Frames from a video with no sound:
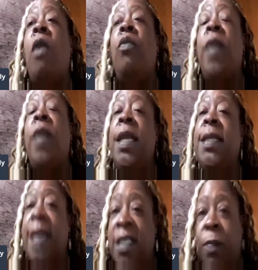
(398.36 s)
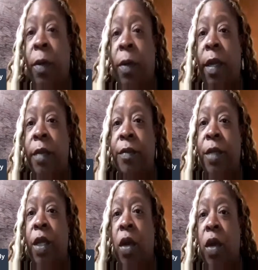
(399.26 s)
really desperate.
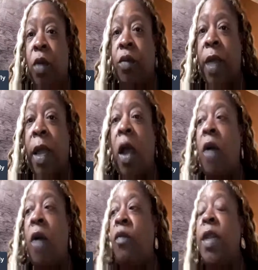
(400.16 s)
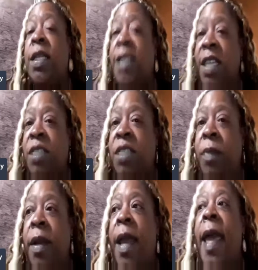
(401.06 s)
They are really
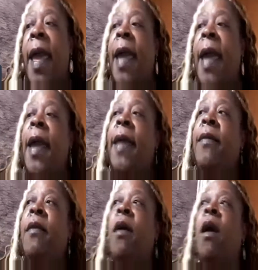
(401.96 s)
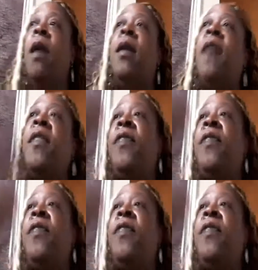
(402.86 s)
desperate. And another